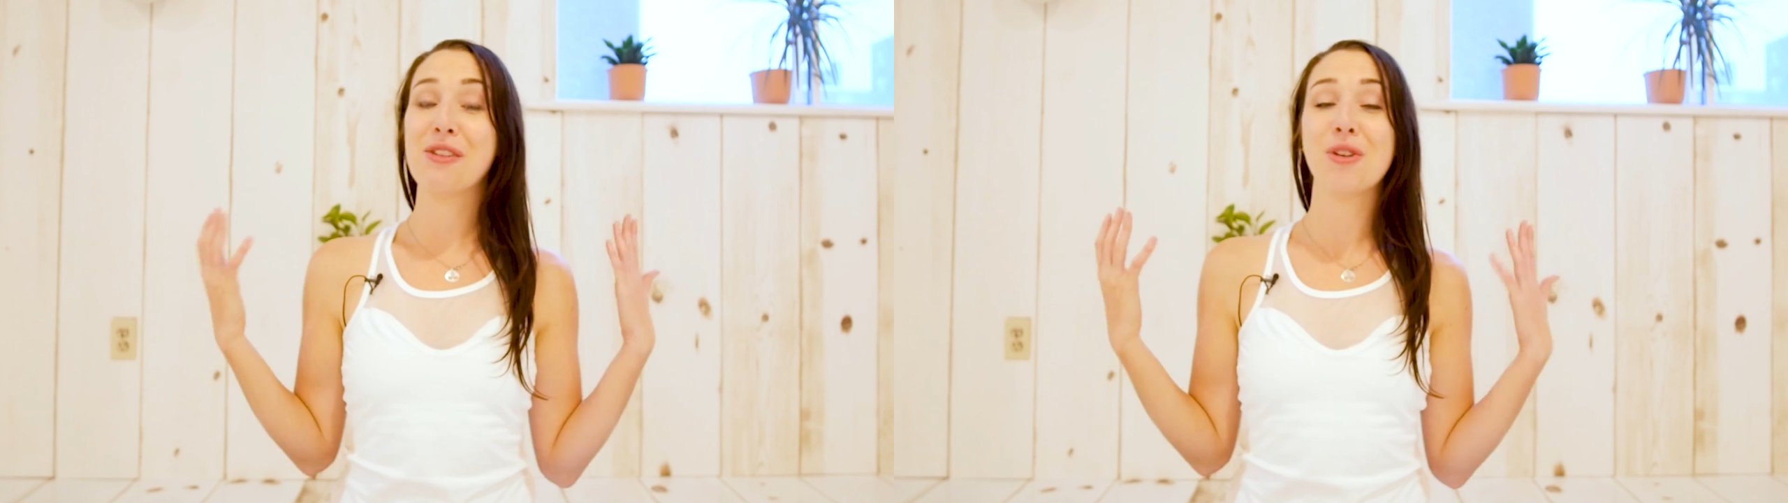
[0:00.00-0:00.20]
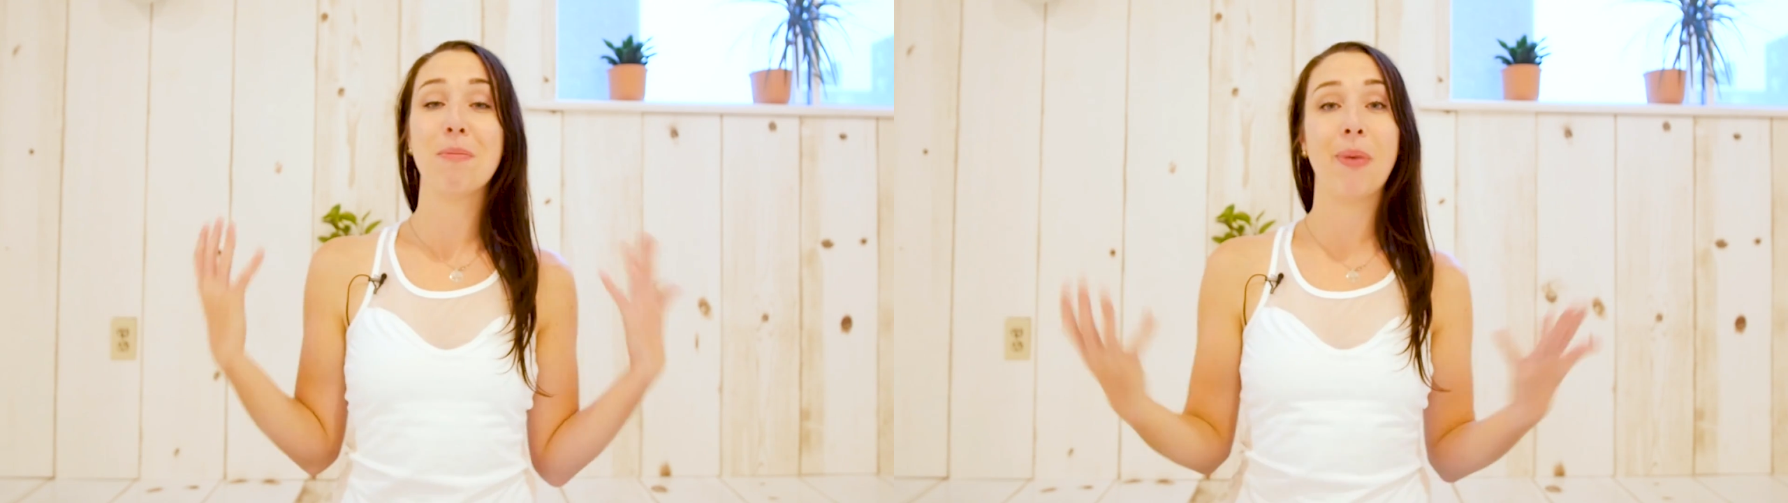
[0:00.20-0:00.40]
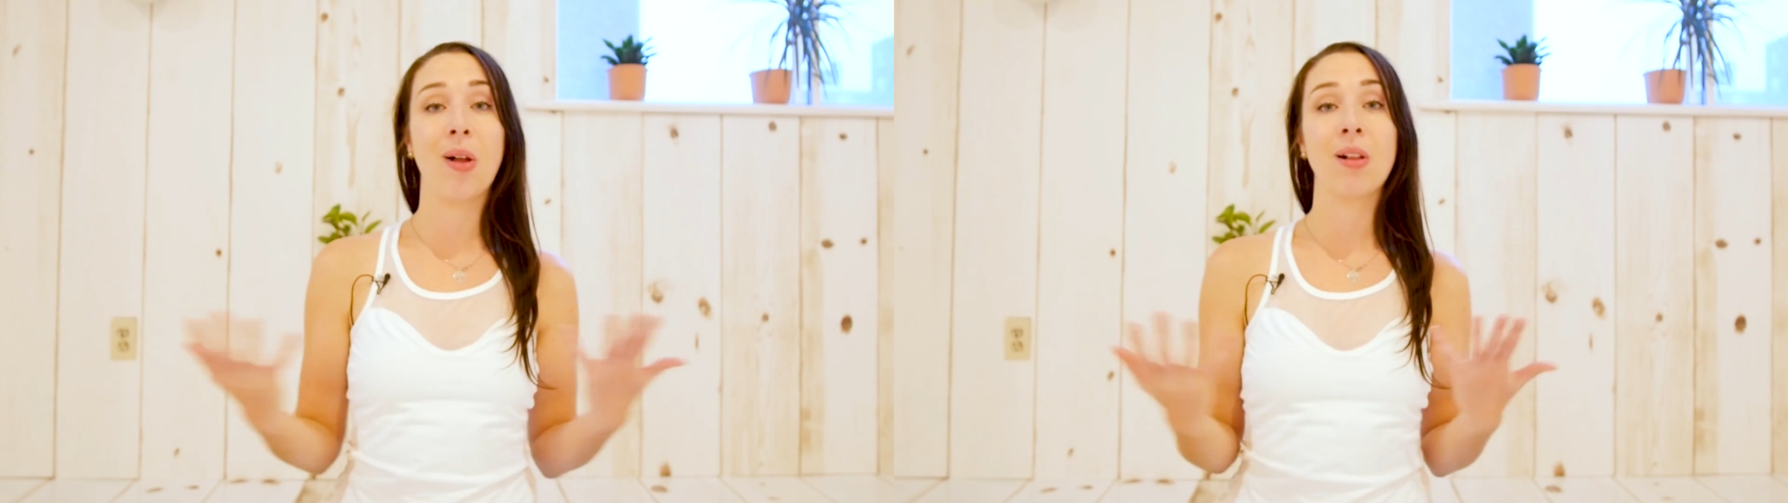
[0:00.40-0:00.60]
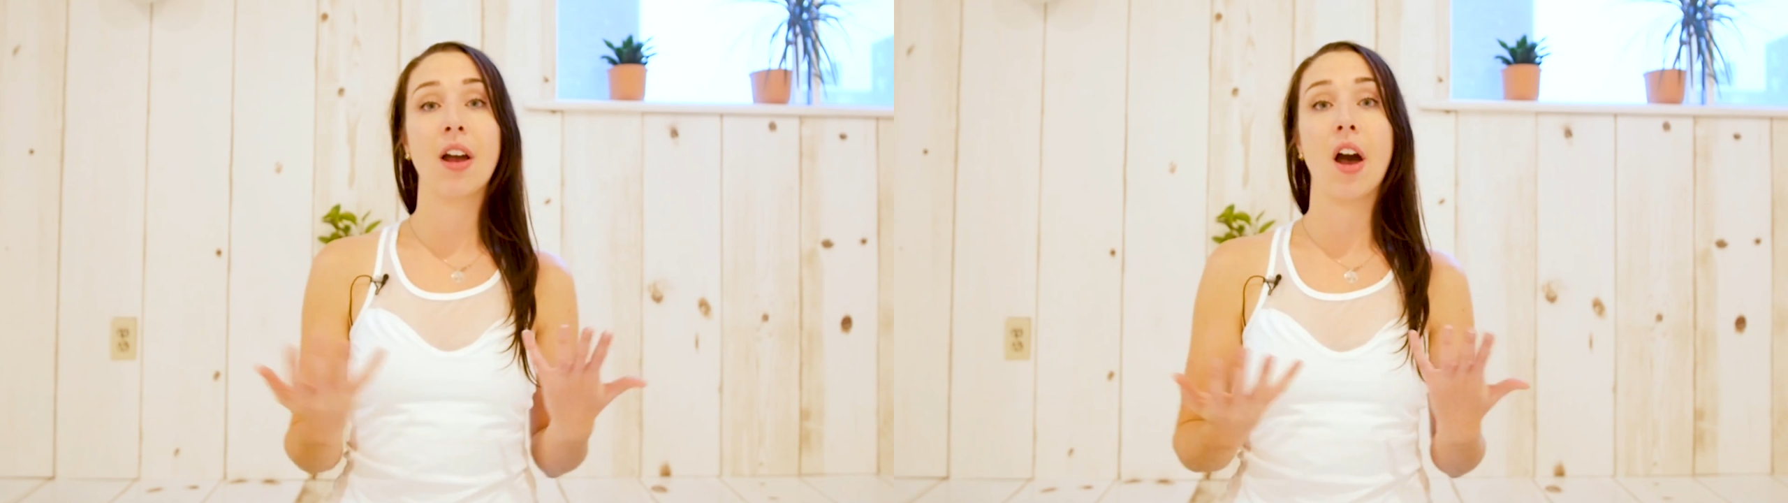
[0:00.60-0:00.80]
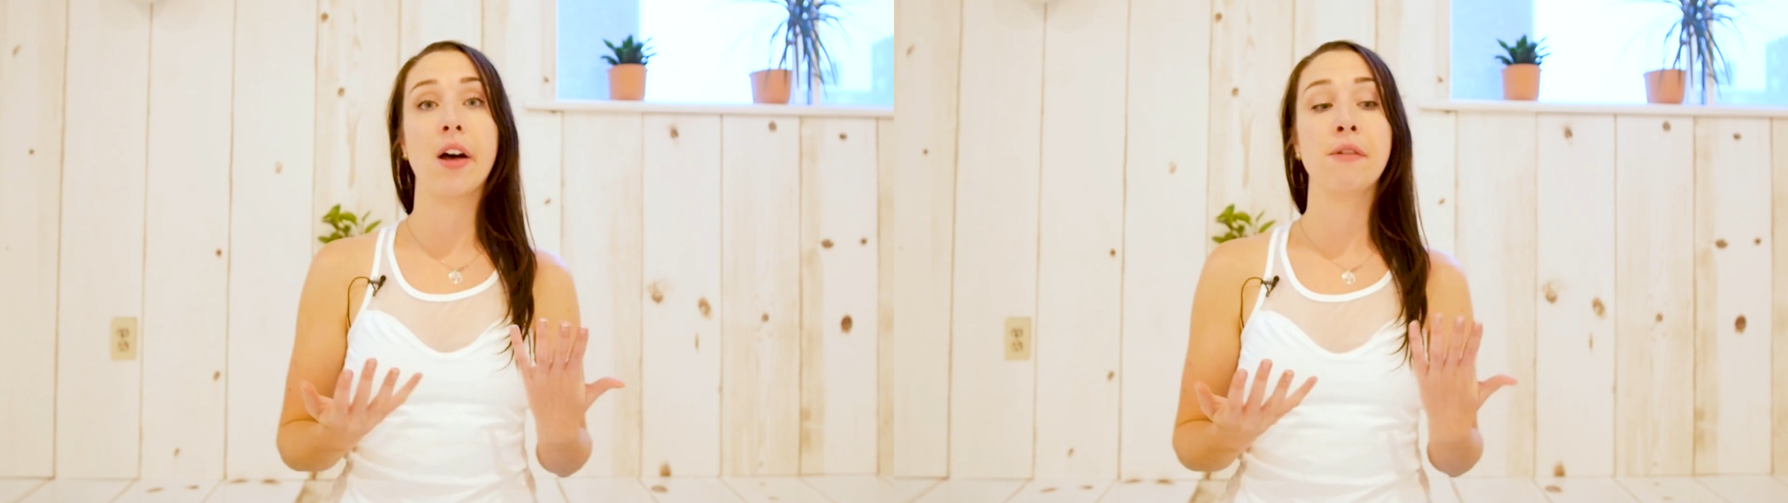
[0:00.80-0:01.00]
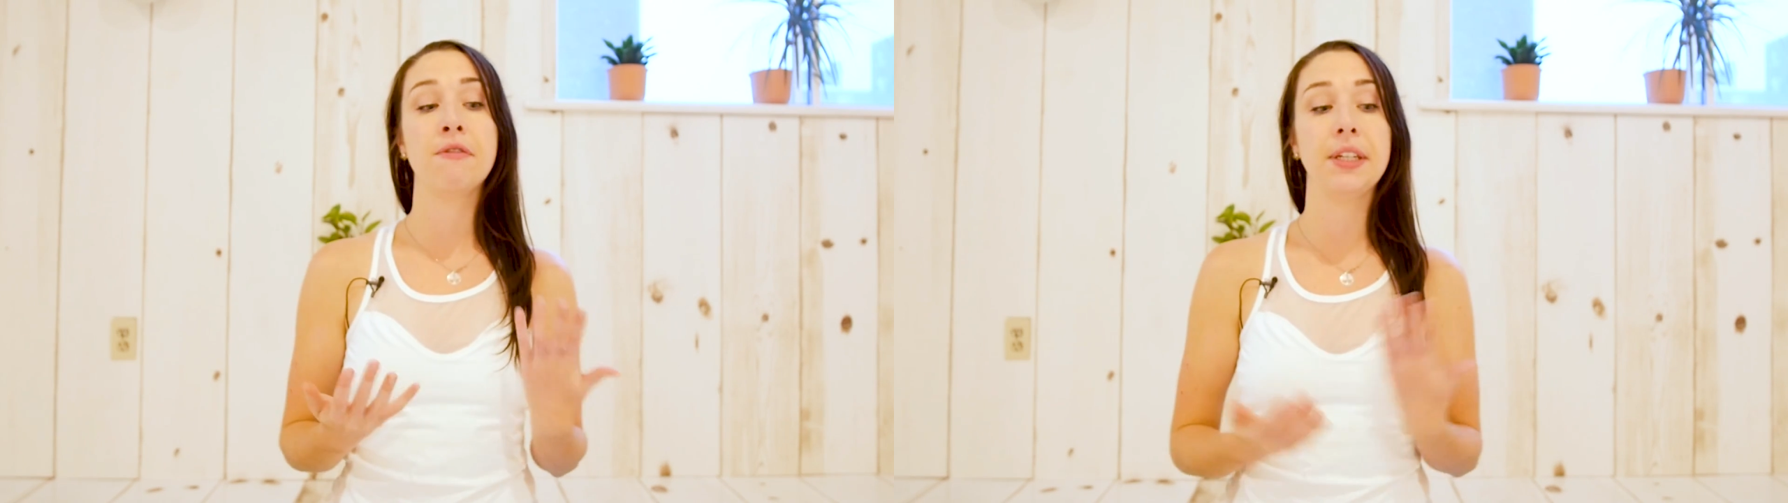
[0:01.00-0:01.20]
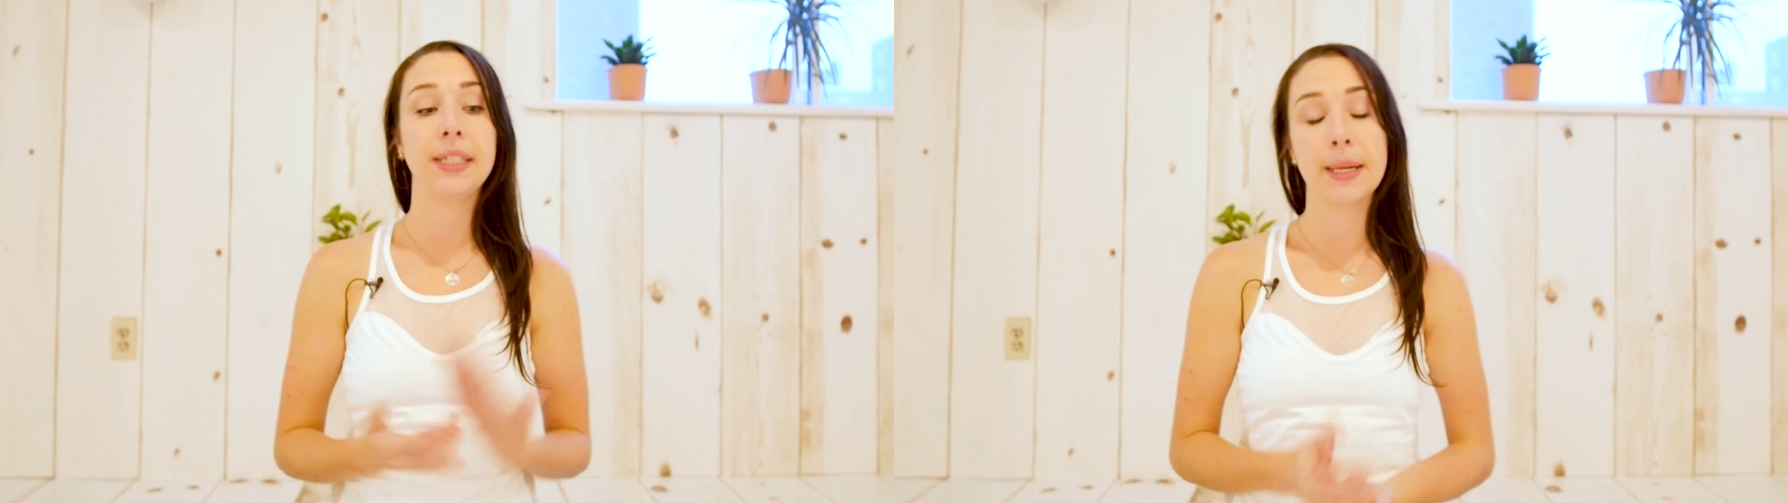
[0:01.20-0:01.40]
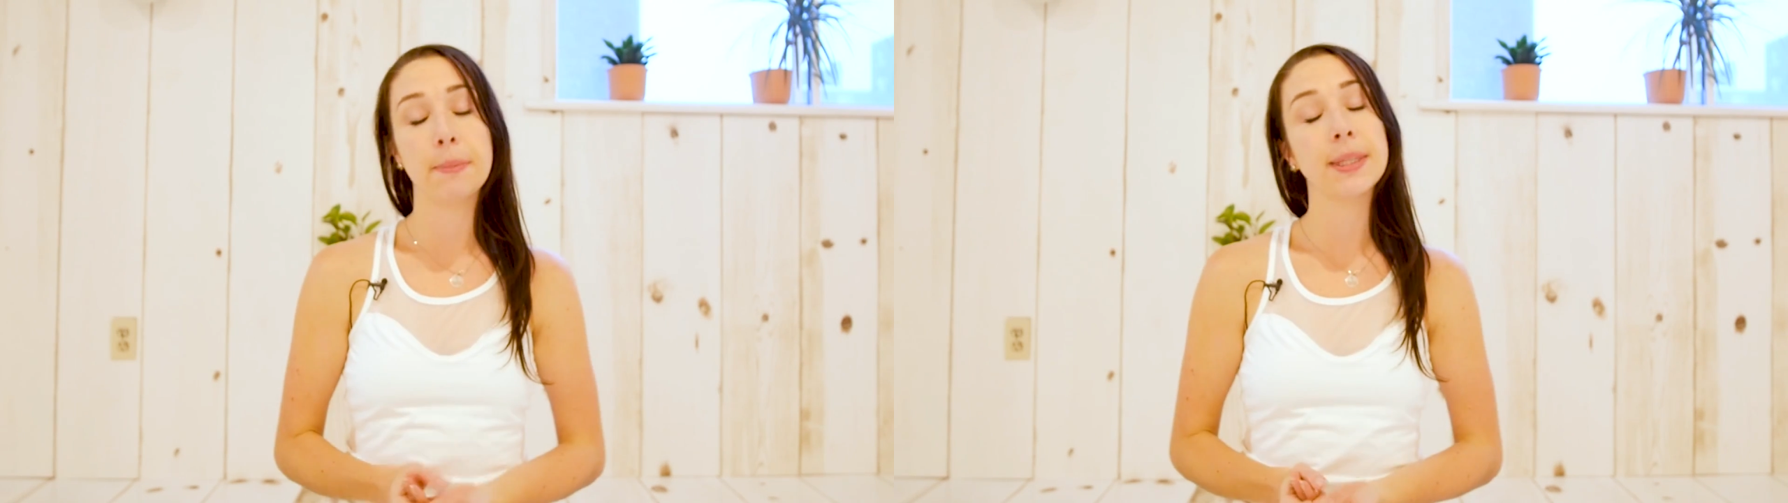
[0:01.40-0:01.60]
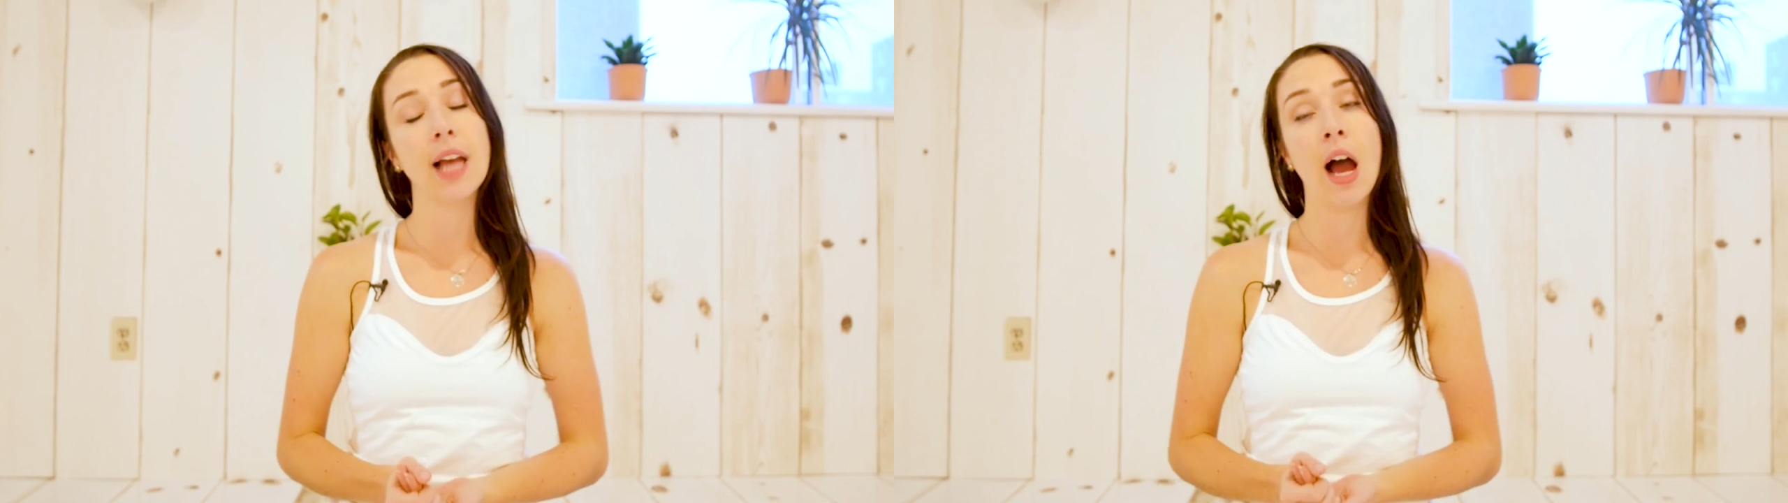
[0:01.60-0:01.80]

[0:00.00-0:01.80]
the bulk of the tips